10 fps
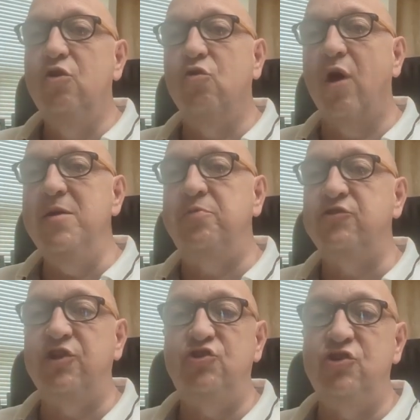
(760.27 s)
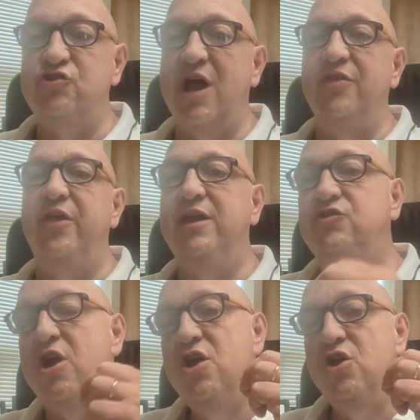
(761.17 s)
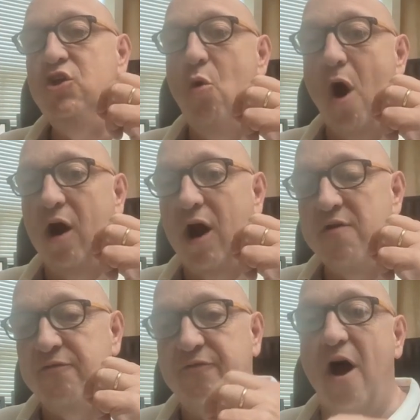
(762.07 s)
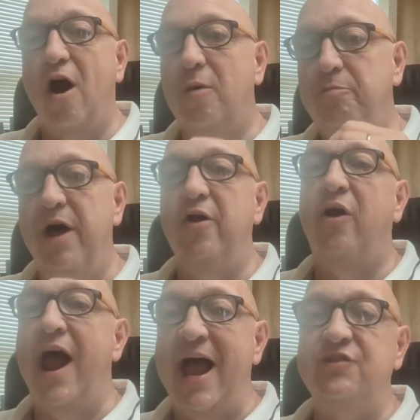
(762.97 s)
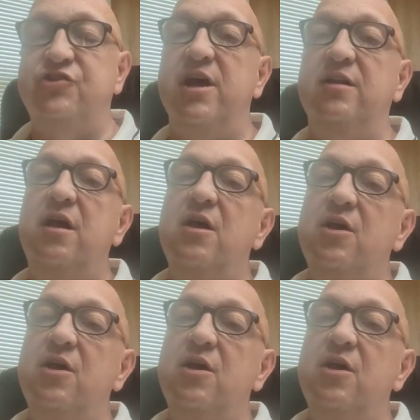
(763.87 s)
great positions on things. You are a far better asset